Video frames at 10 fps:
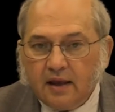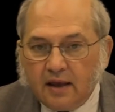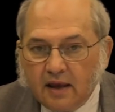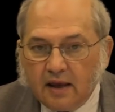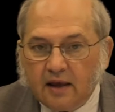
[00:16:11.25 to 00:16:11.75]

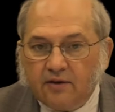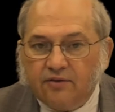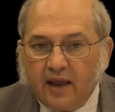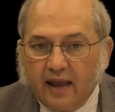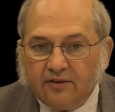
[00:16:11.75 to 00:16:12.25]

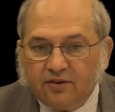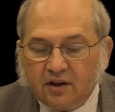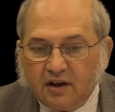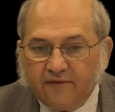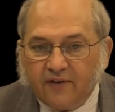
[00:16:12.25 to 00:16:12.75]
is a
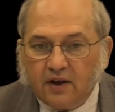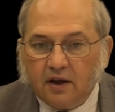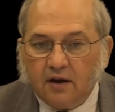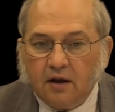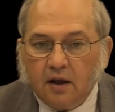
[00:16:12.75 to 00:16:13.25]
significant